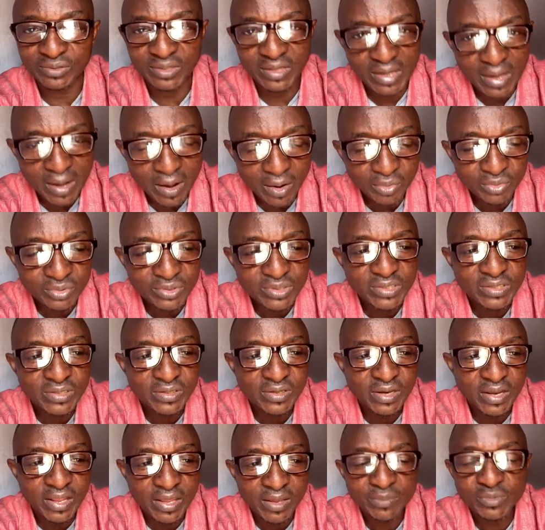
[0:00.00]
counting
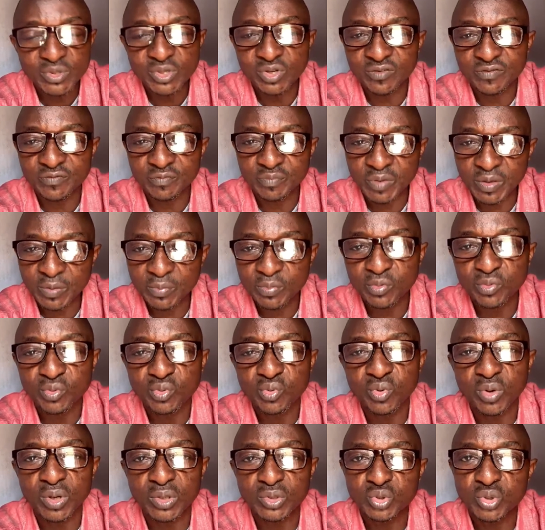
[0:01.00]
names of people
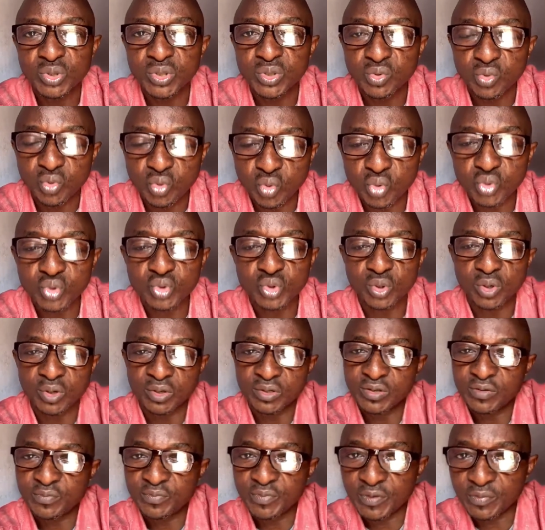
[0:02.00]
who are doing good to
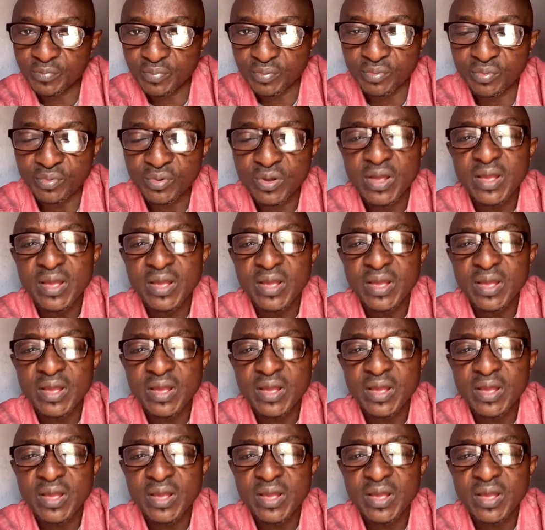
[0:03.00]
other people